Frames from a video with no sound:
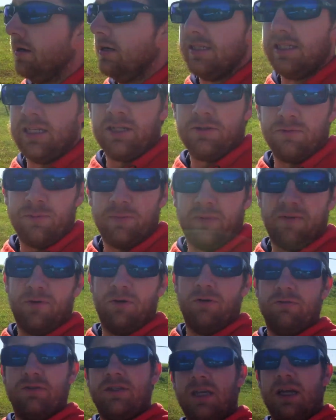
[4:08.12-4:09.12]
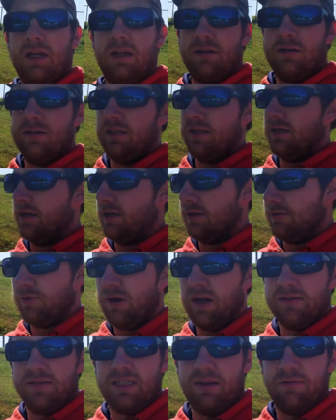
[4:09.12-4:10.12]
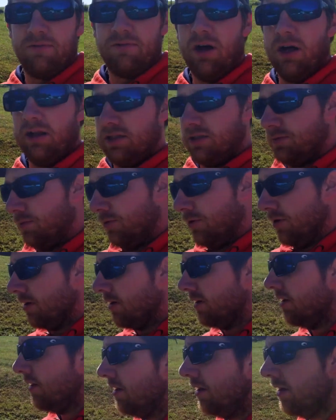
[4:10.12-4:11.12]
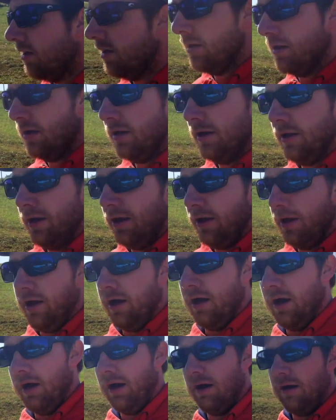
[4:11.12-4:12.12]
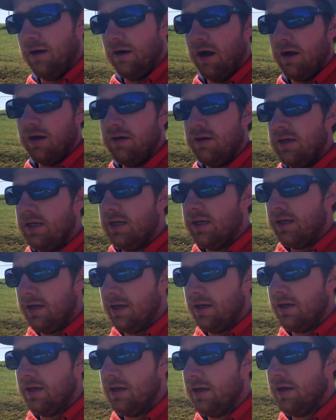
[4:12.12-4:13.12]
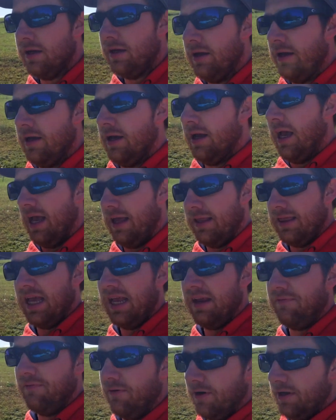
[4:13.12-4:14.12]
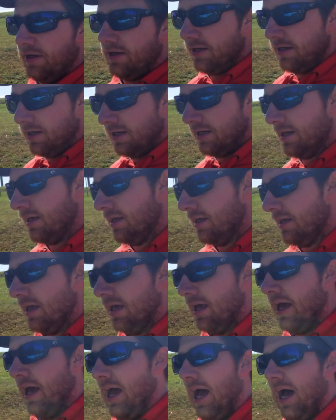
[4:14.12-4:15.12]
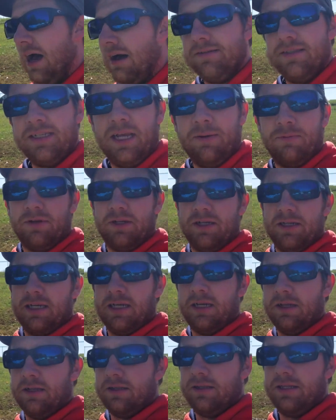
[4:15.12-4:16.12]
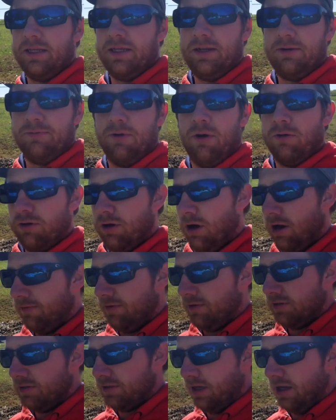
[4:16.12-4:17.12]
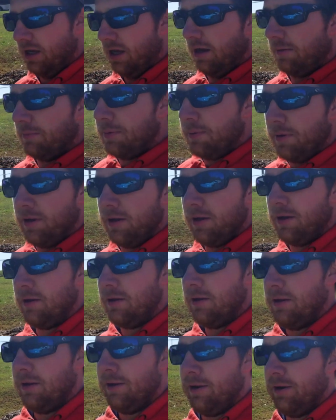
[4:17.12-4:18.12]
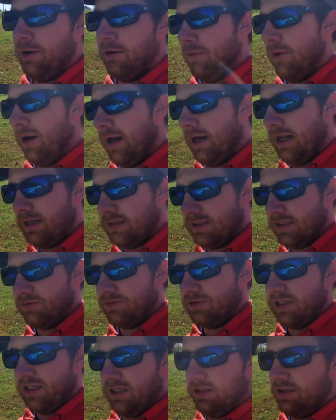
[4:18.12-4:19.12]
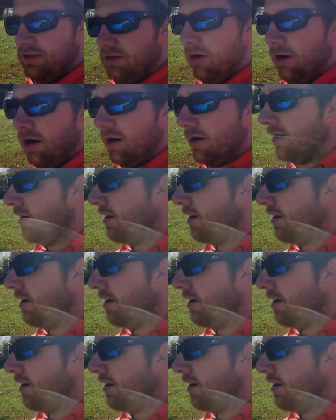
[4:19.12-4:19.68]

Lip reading: least that's what my phone said around 7 o'clock this morning. Luckily and thankfully, I was able to get the row covers up right as it was getting dark.